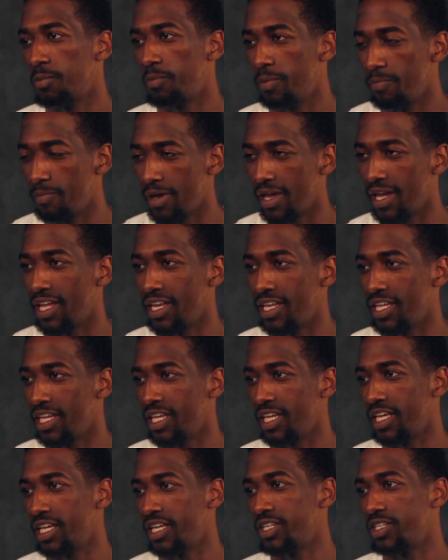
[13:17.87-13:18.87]
man
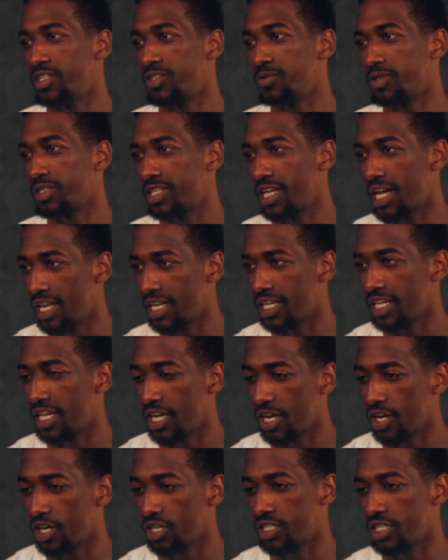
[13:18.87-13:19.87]
he is, what kind of
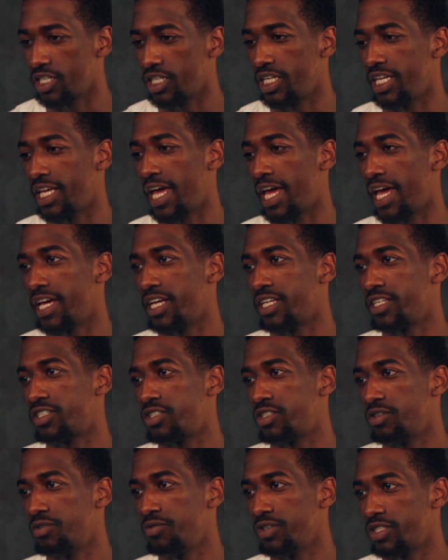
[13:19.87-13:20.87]
character he
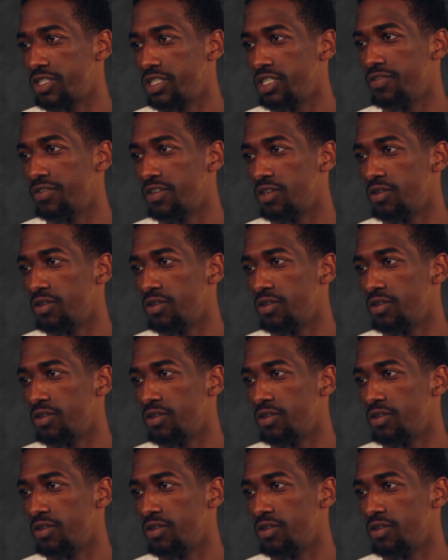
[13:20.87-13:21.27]
has to receive an